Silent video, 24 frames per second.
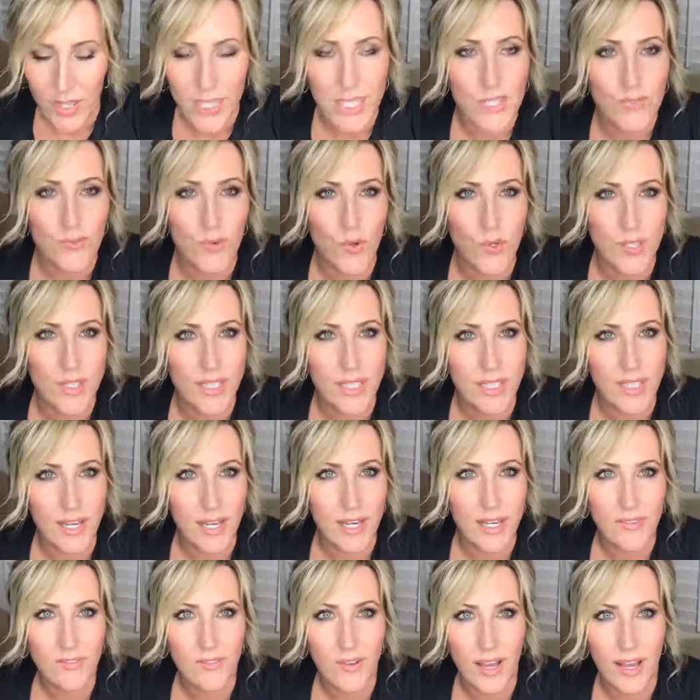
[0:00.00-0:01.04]
is
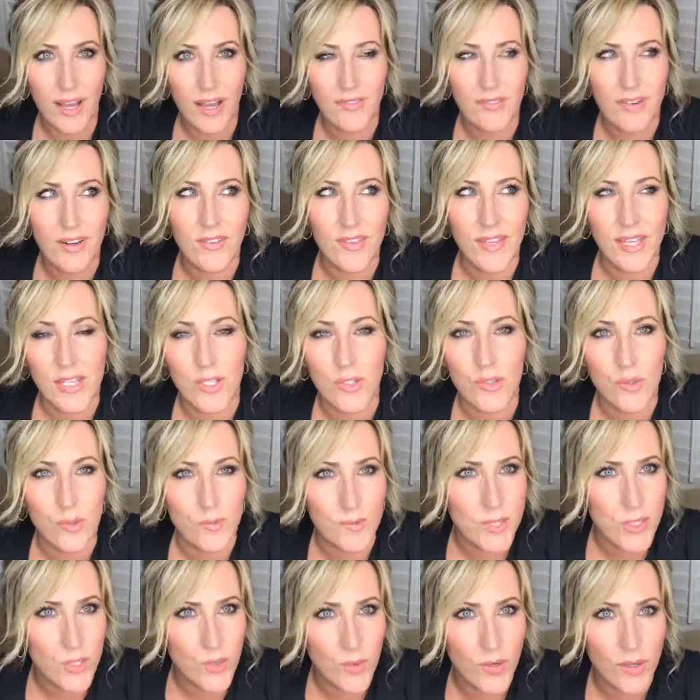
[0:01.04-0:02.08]
$14.95, and I think it's
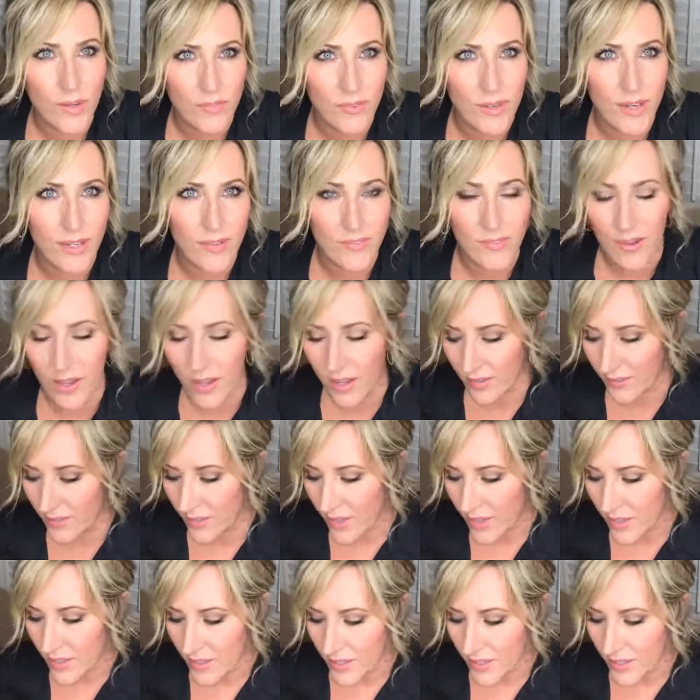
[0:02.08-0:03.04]
normally $12.95.